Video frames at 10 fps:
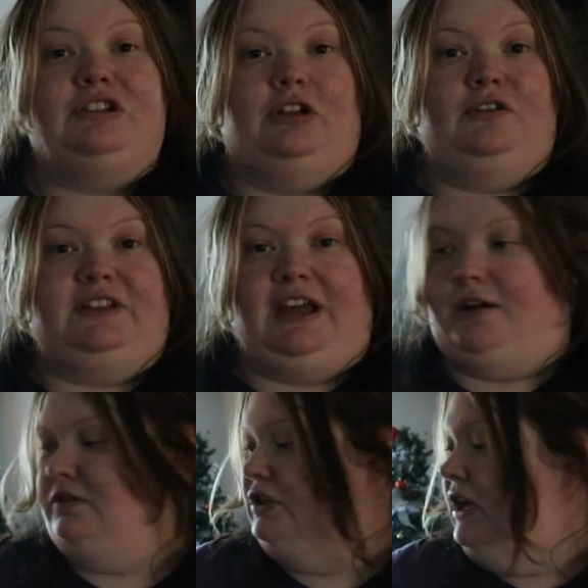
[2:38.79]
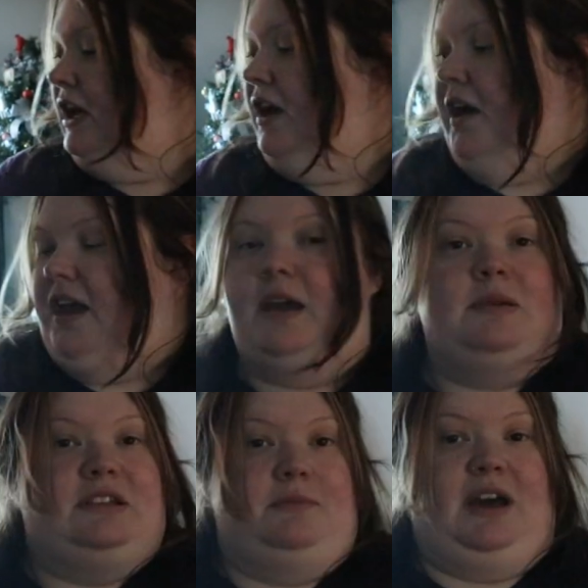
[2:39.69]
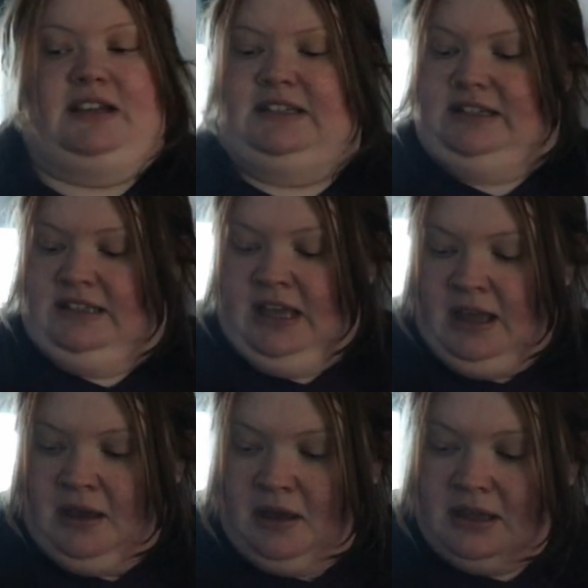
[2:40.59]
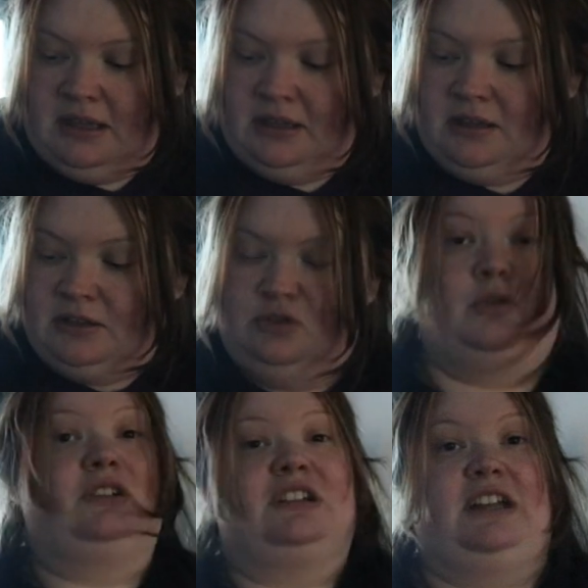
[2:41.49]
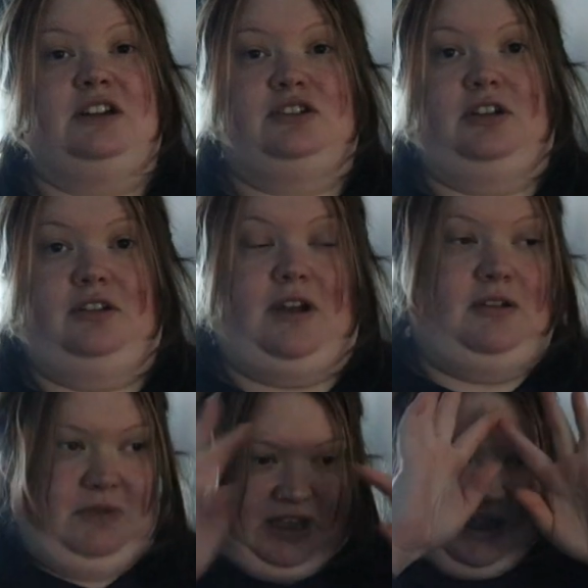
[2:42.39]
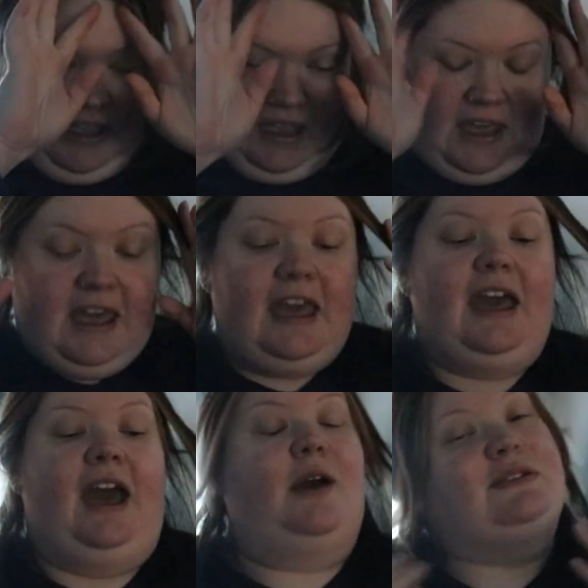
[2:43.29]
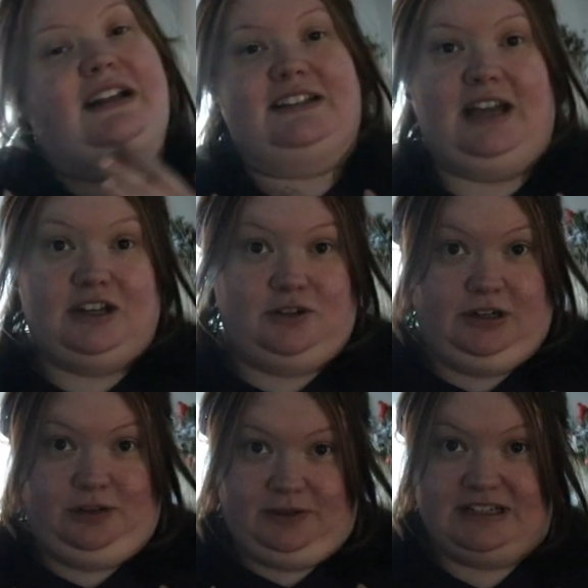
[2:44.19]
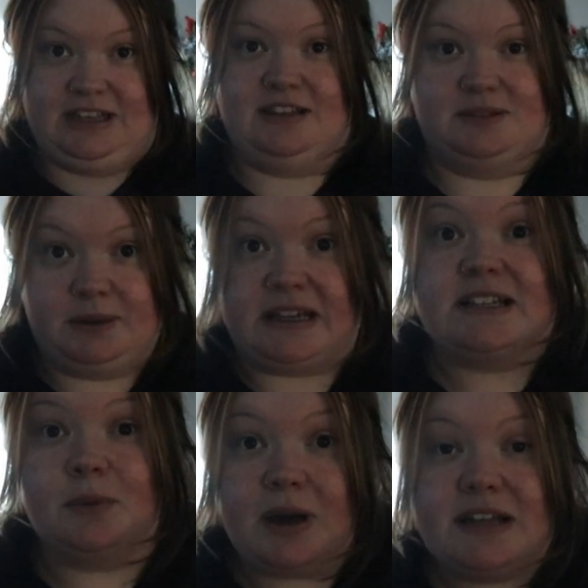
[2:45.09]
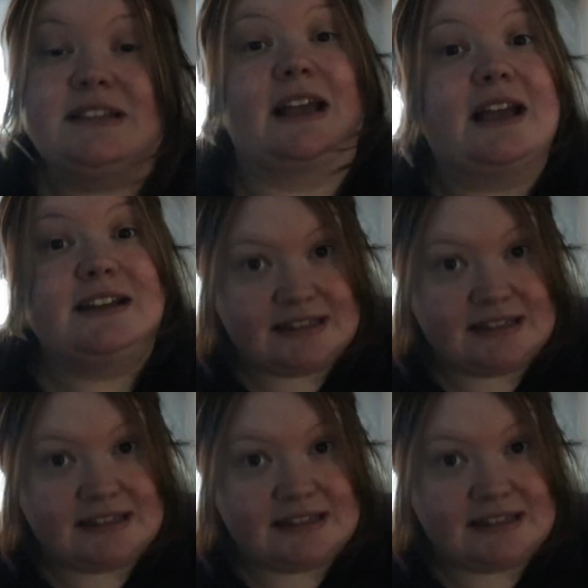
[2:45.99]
is all over the couch. Amazon boxes. Storage containers are all around me. I was not exaggerating when I said this place was a